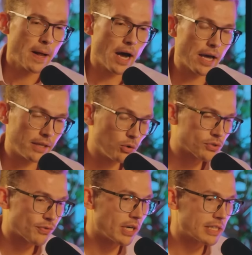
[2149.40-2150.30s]
I think also
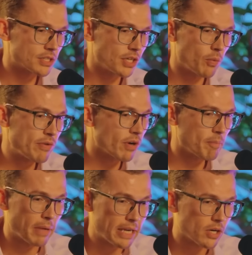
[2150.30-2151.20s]
for us, we've got
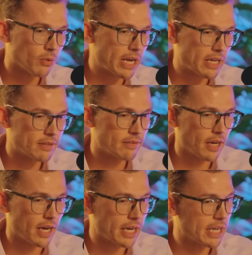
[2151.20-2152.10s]
many great,
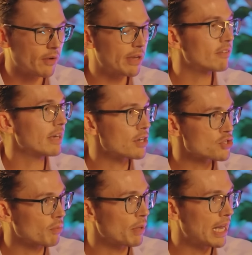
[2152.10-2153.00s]

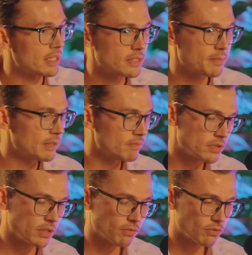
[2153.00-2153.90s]
international brands. I mean,
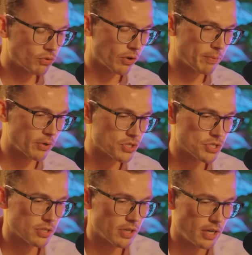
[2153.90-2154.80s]
Tory
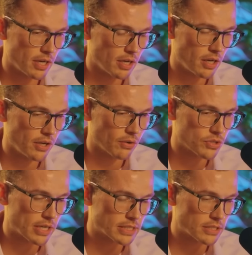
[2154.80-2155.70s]
Burch,
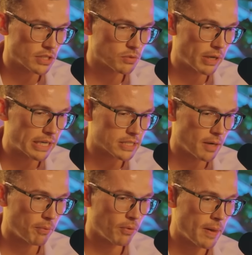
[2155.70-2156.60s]
as one
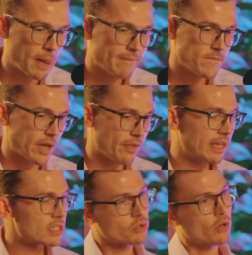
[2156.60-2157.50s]
example. I think
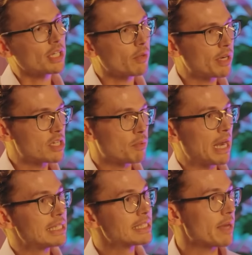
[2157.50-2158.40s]
historically, when these
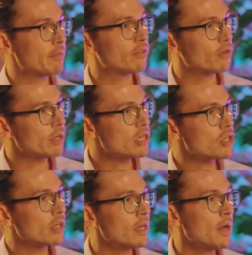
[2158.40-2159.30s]
brands came into the
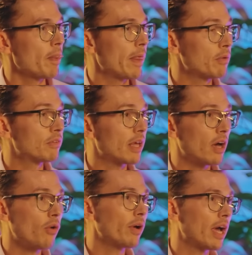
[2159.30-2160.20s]
region, they would say,
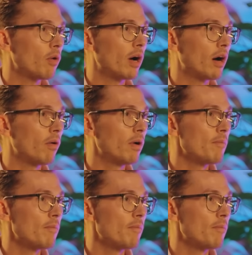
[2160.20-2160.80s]
okay, well,